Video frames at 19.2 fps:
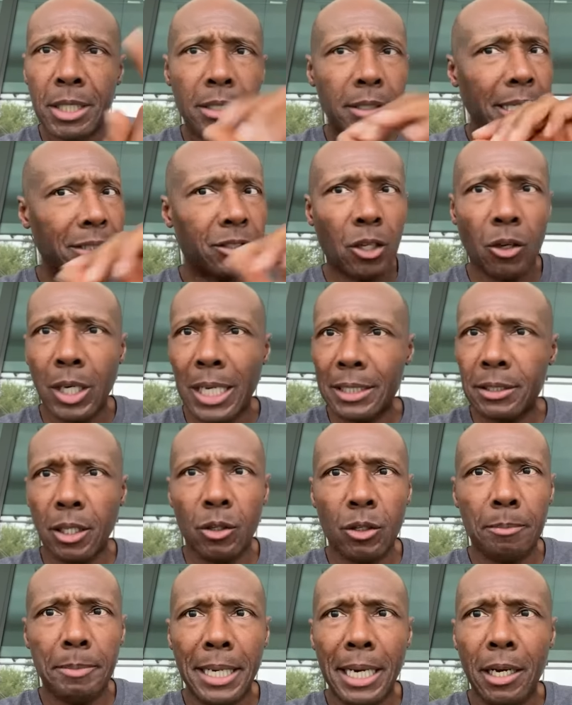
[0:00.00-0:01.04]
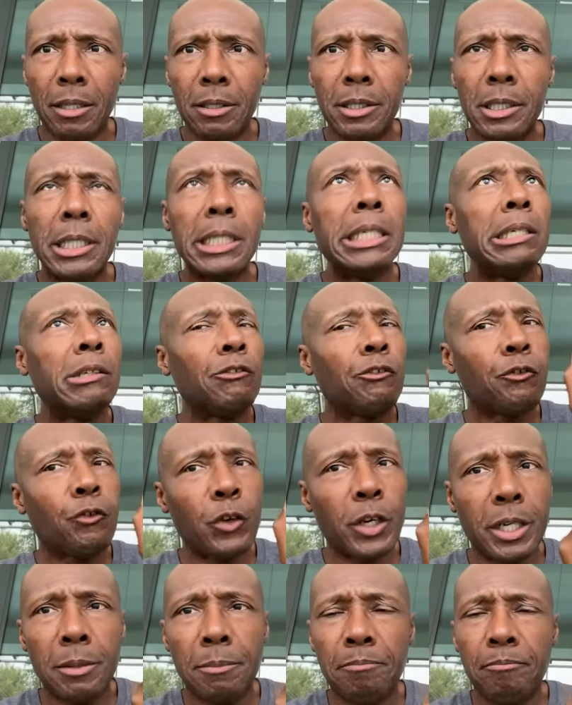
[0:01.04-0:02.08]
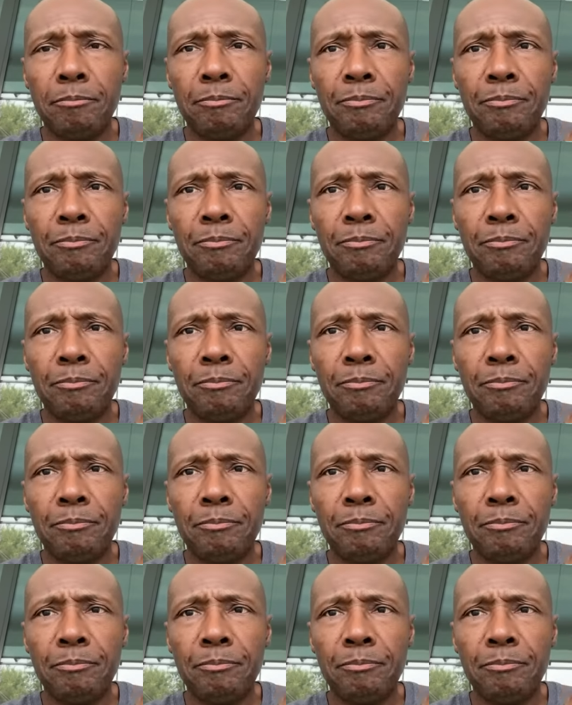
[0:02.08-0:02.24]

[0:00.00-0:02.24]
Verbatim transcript: That's all I thought about. Freedom.